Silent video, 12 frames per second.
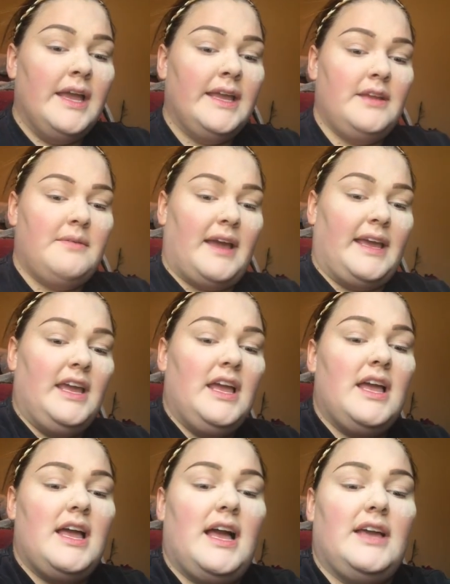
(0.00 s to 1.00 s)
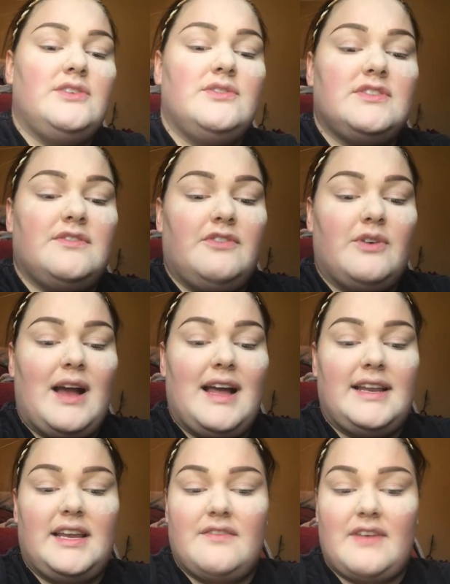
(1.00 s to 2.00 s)
Anyway, I use a
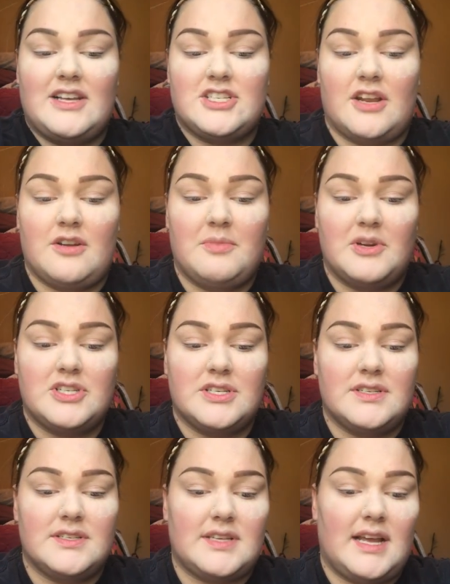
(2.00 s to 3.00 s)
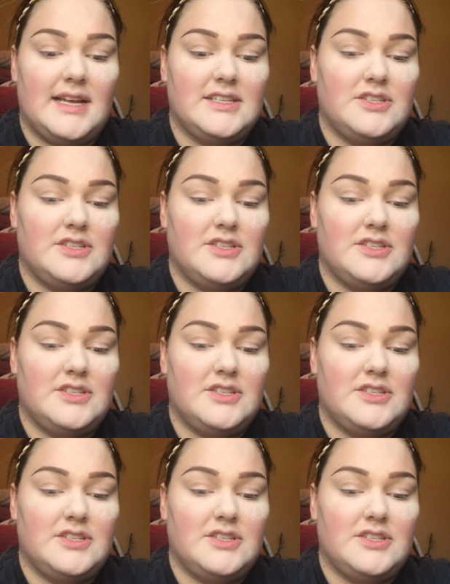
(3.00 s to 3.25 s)
variety of eyeshadow brushes.